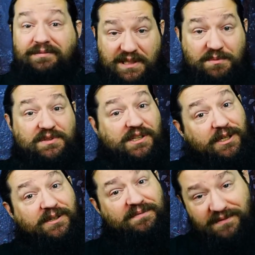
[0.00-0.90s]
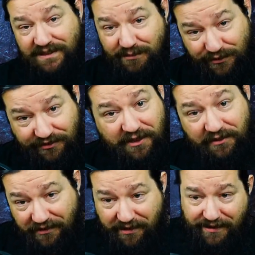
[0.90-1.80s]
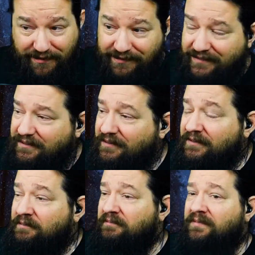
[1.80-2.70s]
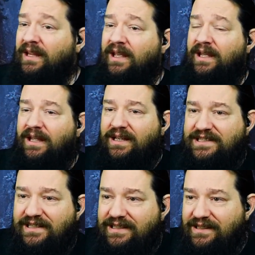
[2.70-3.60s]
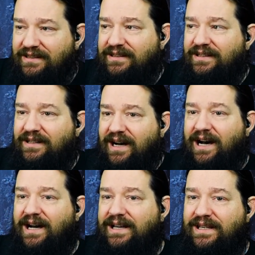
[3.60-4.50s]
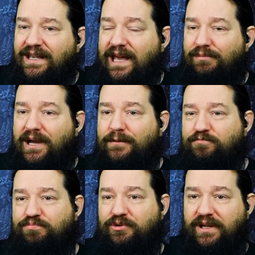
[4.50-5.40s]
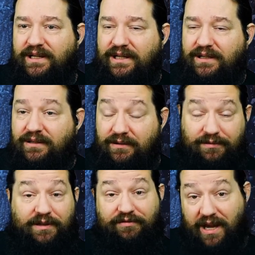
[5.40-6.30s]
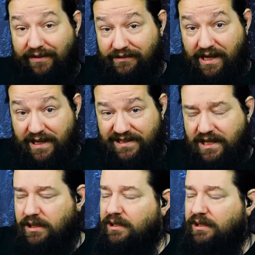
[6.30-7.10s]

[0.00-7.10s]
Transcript: This was good. This was very, very good. See, I am a pretty, if you haven't guessed,